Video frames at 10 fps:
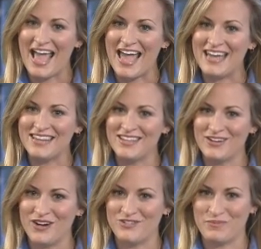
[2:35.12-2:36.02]
and the
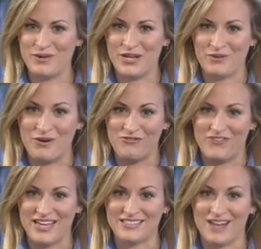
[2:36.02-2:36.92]
nerve to put your own
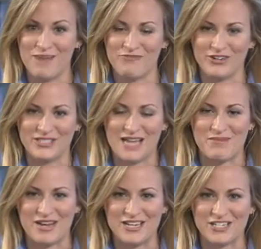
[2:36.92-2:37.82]
face up for
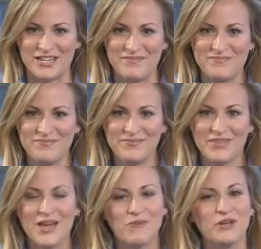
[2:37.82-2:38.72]
examination.
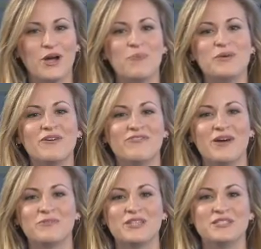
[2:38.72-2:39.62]
We hope you have
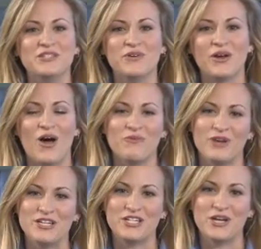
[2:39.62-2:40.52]
fun with this unit on
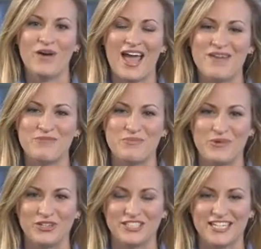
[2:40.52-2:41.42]
ratio and
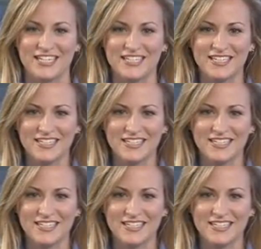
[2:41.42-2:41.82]
proportion.